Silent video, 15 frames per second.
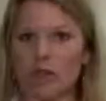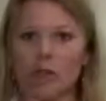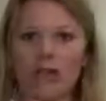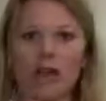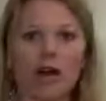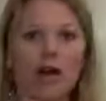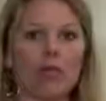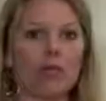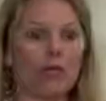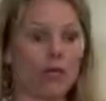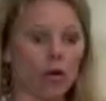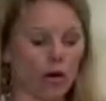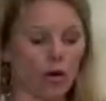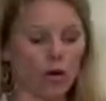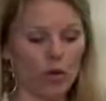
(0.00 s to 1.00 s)
become
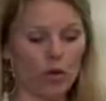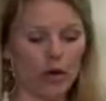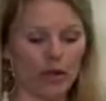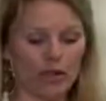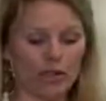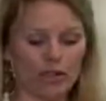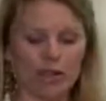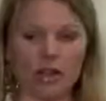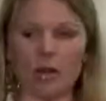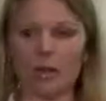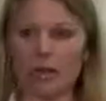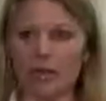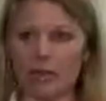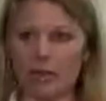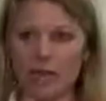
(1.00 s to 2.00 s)
more aware so that
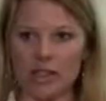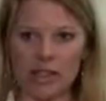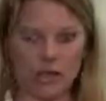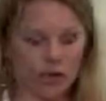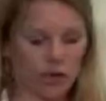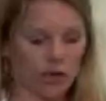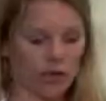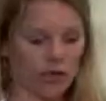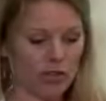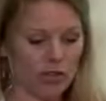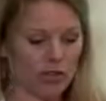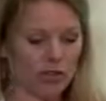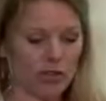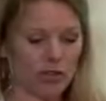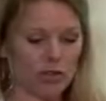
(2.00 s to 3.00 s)
we can best support those
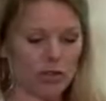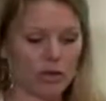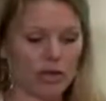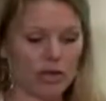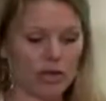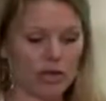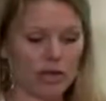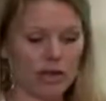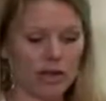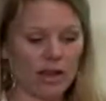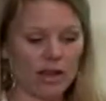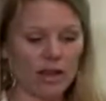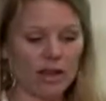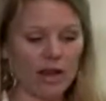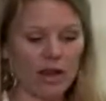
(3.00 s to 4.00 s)
individuals.
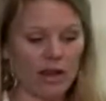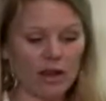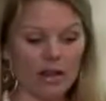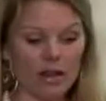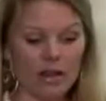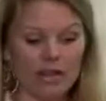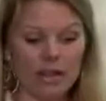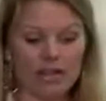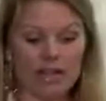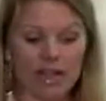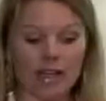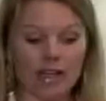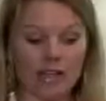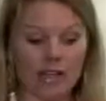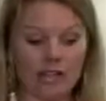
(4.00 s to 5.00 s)
The
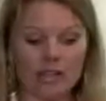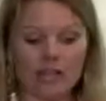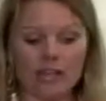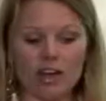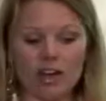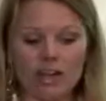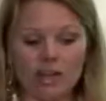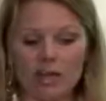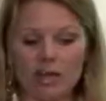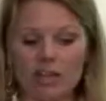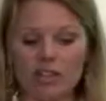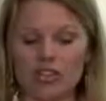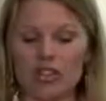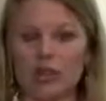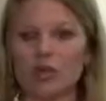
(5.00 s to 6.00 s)
diagnosis of autism
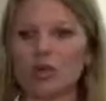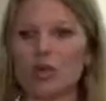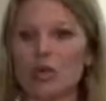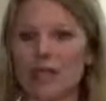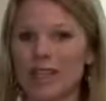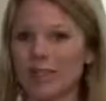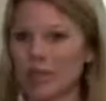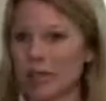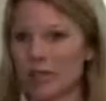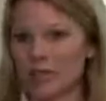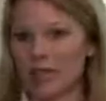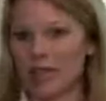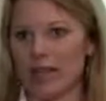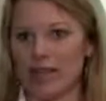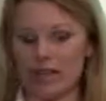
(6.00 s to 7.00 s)
has jumped
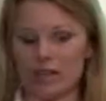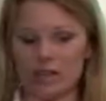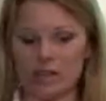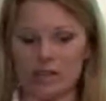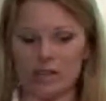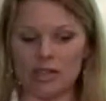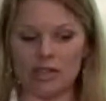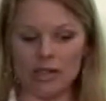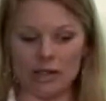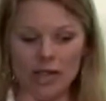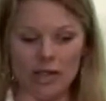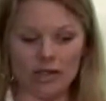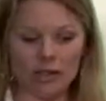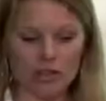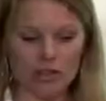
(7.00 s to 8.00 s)
23% in just the
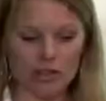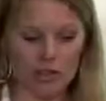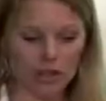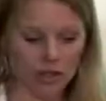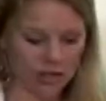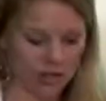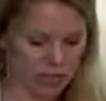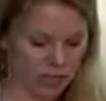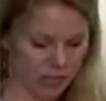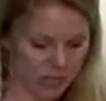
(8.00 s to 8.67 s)
last 2 years.